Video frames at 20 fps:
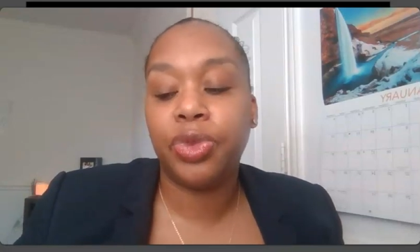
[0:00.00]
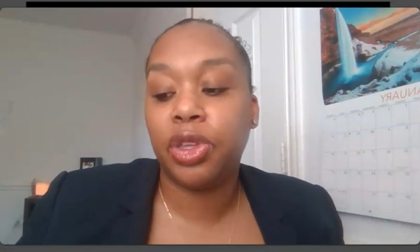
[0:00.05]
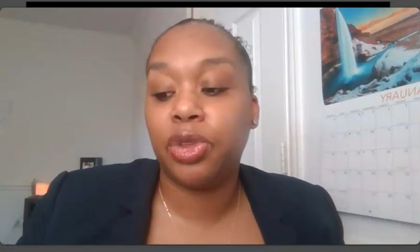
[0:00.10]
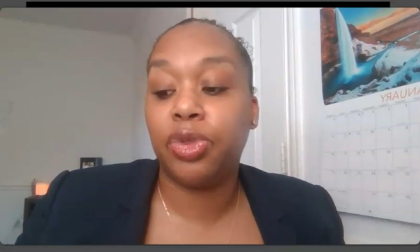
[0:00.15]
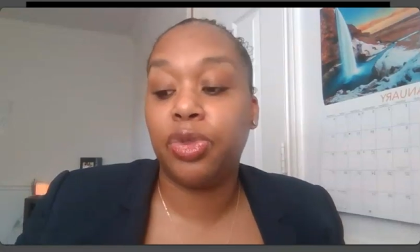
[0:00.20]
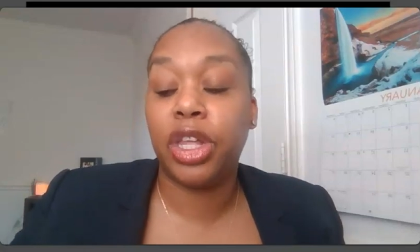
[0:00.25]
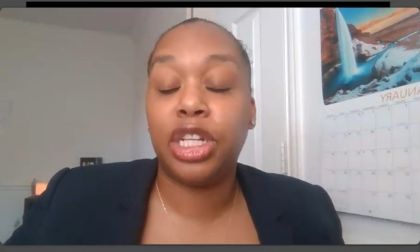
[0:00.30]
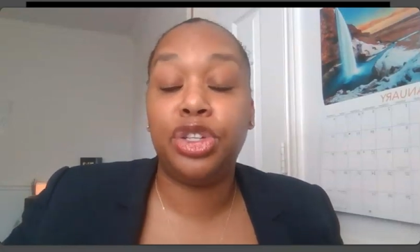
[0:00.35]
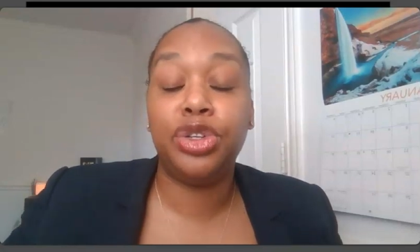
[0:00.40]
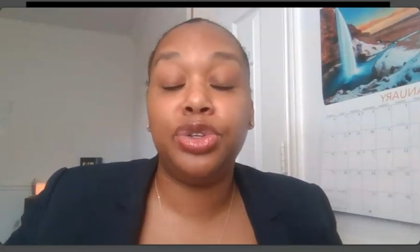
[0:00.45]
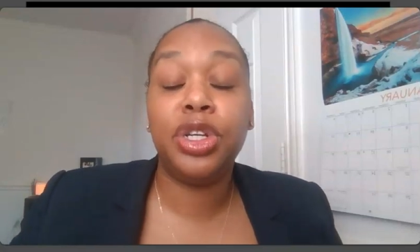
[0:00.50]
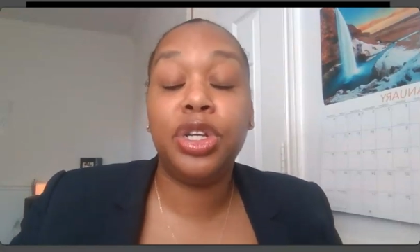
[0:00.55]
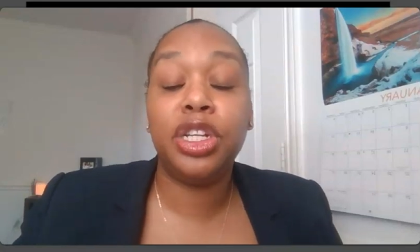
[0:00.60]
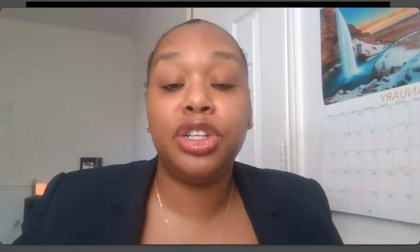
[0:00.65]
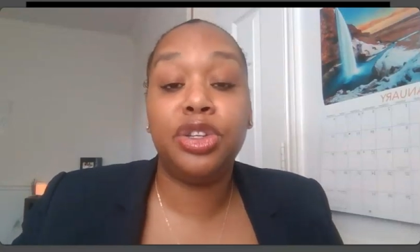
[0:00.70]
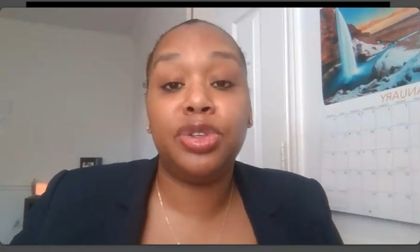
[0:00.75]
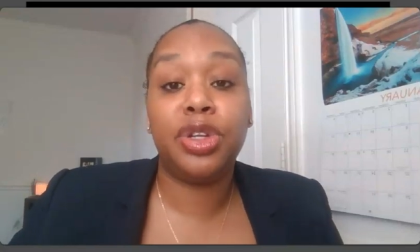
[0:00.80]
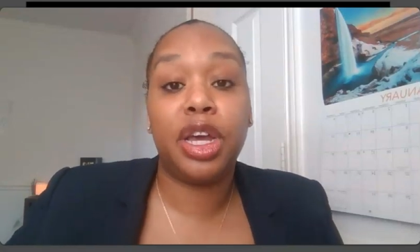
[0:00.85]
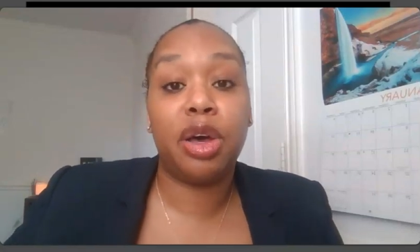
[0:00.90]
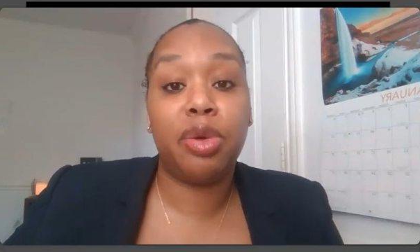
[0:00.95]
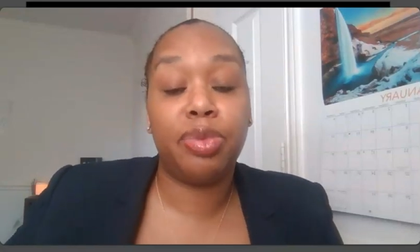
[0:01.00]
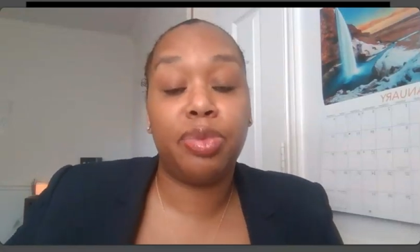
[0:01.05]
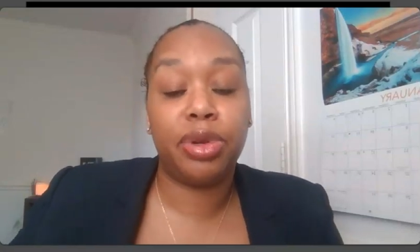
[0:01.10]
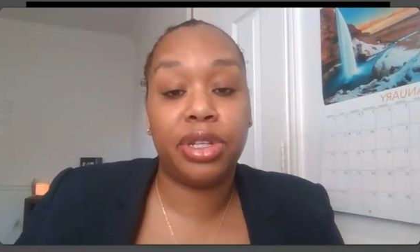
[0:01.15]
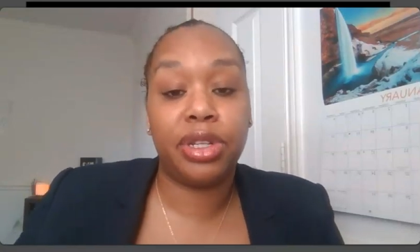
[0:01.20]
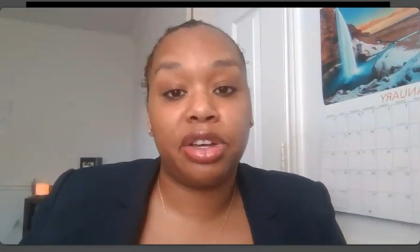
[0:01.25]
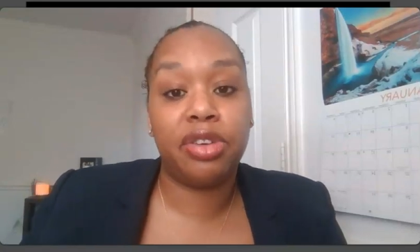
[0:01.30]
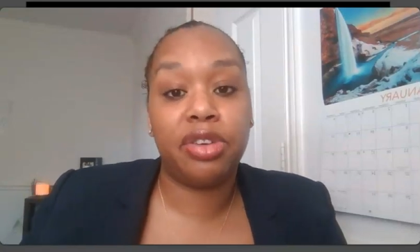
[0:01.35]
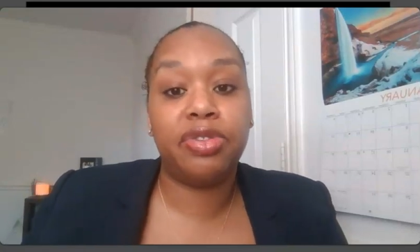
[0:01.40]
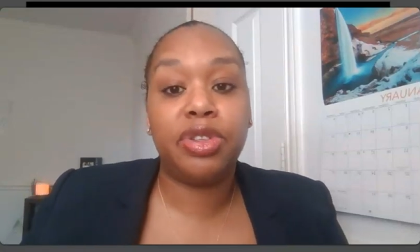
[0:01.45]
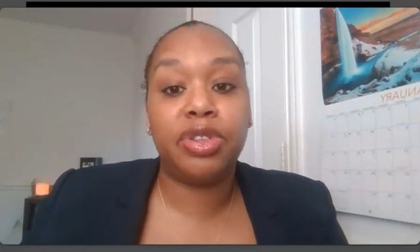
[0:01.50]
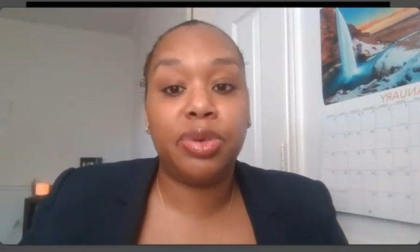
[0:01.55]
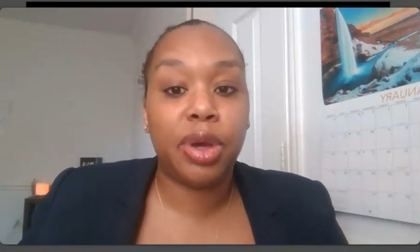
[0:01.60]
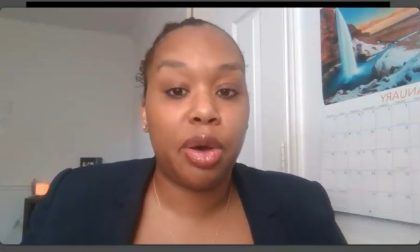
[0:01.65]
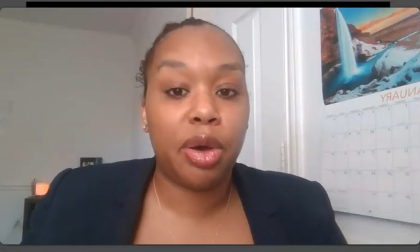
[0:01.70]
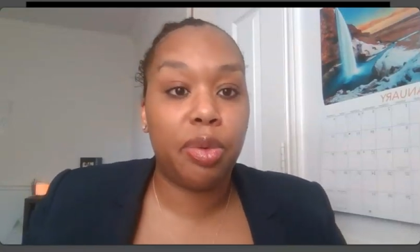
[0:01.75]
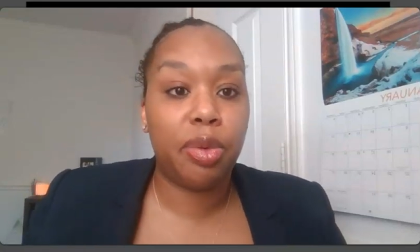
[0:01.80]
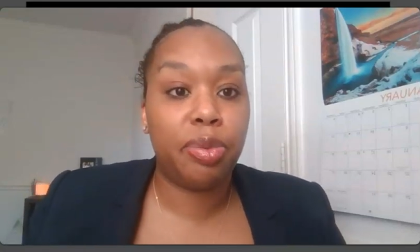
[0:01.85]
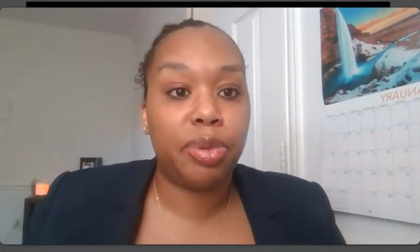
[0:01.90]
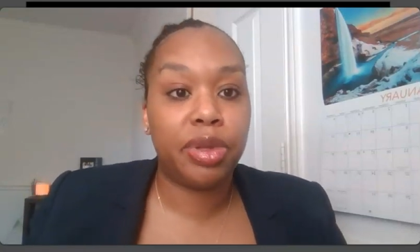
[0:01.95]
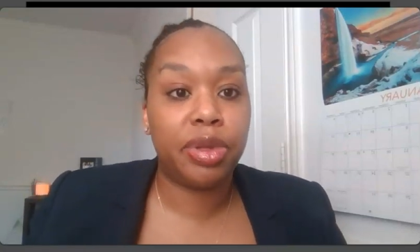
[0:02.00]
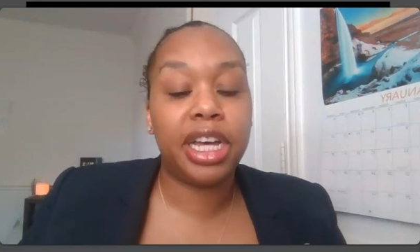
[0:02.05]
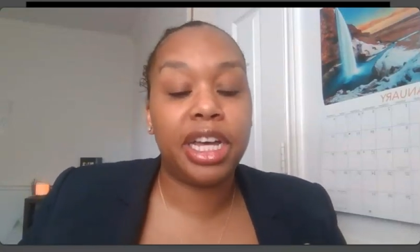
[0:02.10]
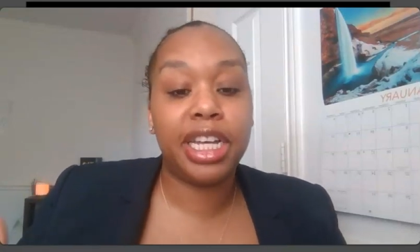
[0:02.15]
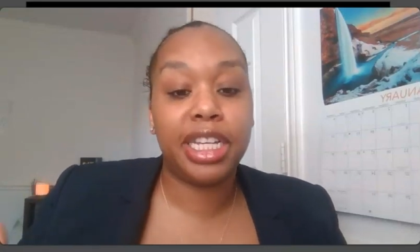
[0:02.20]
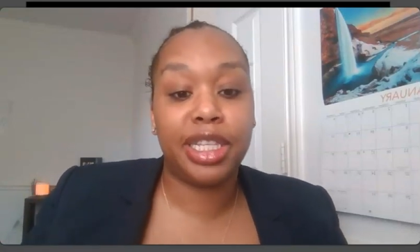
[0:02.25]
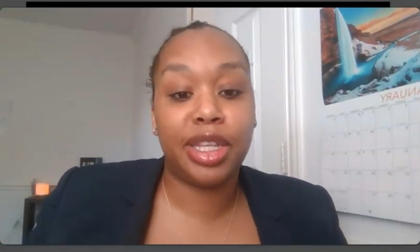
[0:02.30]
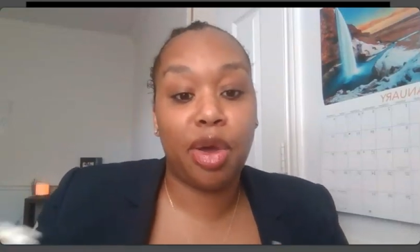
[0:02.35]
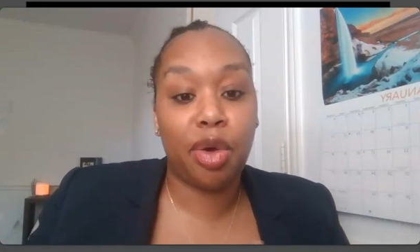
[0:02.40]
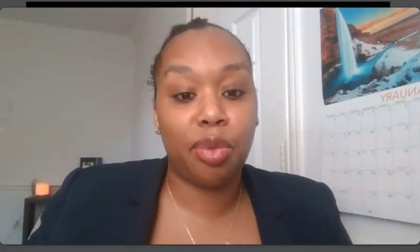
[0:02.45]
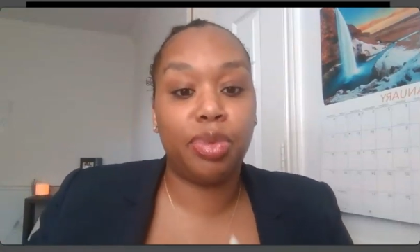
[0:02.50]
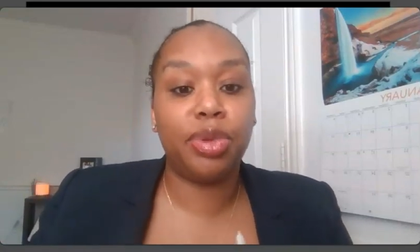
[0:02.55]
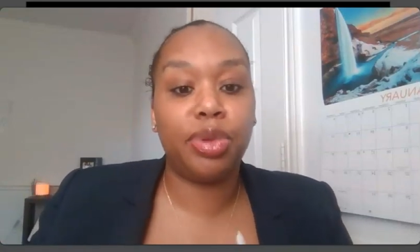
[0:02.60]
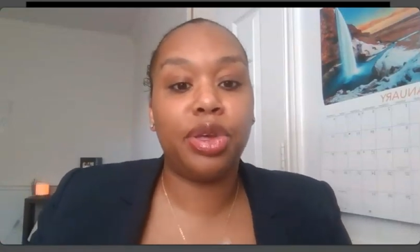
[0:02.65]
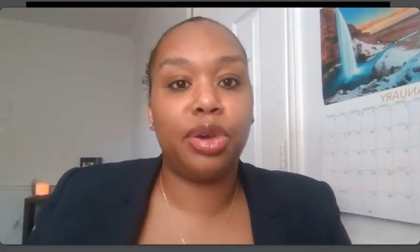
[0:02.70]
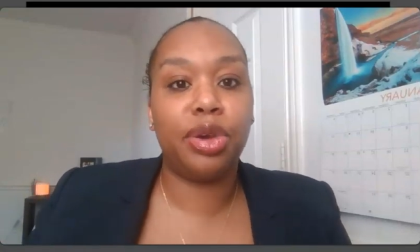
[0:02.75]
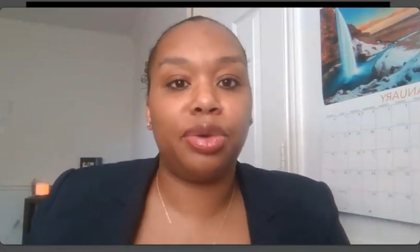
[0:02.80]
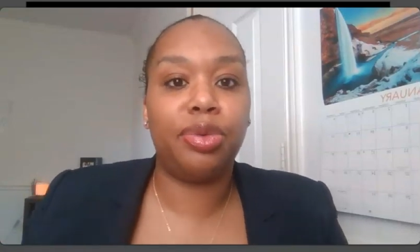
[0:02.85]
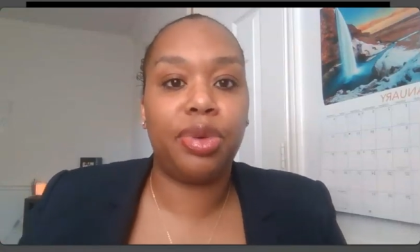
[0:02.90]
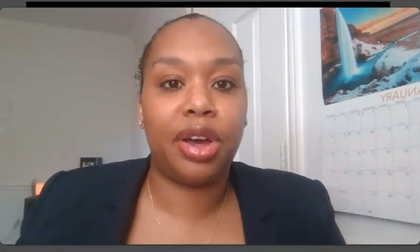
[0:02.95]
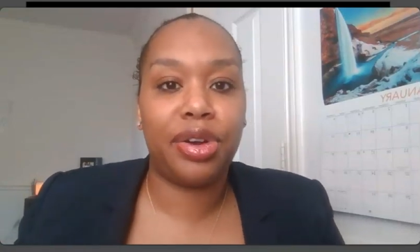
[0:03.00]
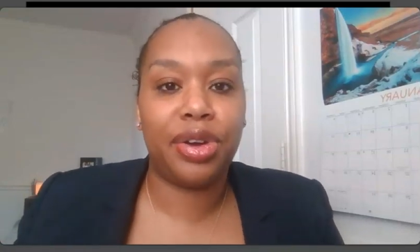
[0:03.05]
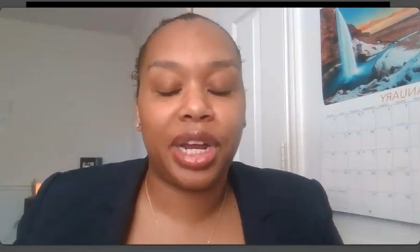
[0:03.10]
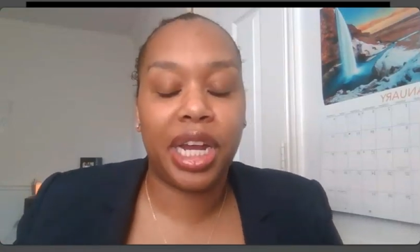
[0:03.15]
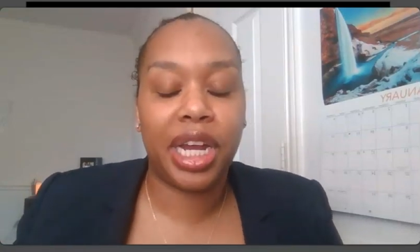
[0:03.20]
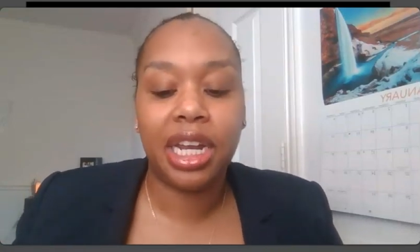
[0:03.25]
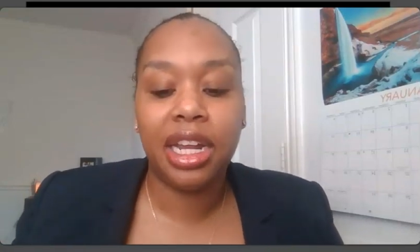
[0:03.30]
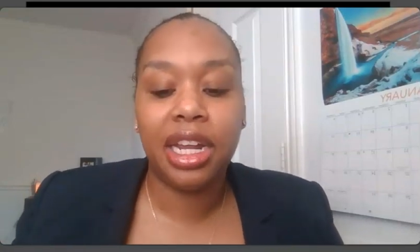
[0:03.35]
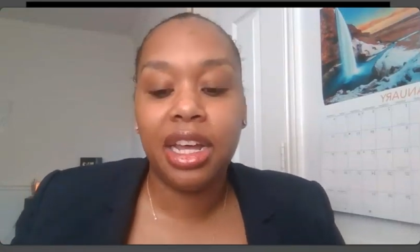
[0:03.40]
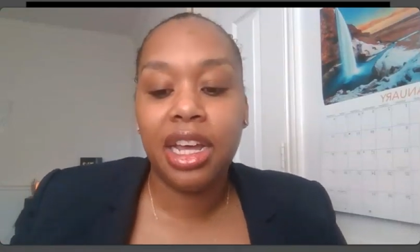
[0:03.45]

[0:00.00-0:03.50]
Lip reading: that you can do to help yourself, to help us help you. All right.